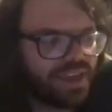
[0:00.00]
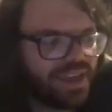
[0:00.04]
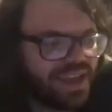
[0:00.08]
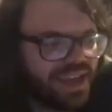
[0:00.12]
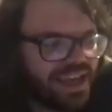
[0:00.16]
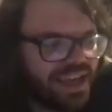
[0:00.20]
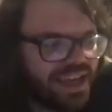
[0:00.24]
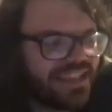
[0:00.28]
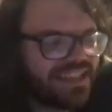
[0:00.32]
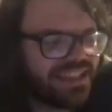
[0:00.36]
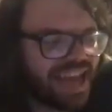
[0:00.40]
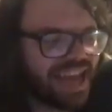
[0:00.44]

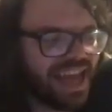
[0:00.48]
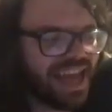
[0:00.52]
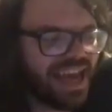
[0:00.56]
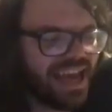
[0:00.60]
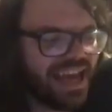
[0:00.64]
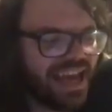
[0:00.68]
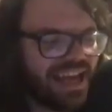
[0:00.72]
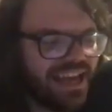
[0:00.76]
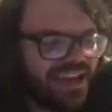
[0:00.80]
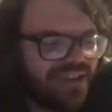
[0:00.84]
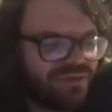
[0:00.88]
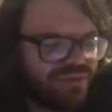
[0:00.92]
It's
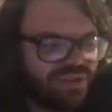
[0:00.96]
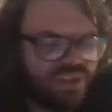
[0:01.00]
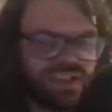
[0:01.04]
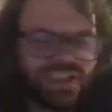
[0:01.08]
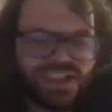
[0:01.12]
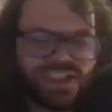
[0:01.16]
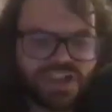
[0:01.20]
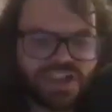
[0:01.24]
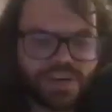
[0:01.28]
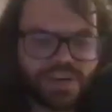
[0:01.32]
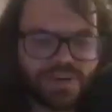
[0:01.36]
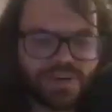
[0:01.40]
a really
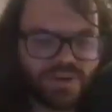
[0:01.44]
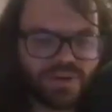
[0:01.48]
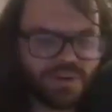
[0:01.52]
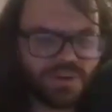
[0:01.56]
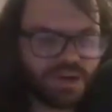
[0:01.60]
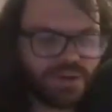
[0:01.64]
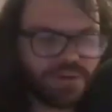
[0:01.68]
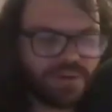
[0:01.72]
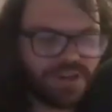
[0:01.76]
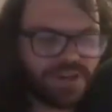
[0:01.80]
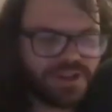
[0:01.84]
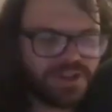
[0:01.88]
charming rom-com
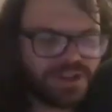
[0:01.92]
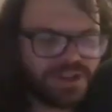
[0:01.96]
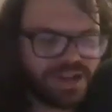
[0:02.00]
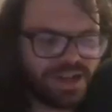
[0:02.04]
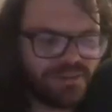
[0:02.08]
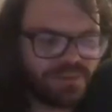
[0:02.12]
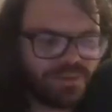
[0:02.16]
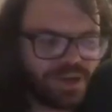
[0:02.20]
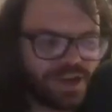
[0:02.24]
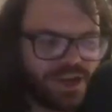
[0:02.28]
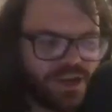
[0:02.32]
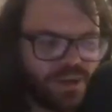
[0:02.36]
by Suzanne Bray,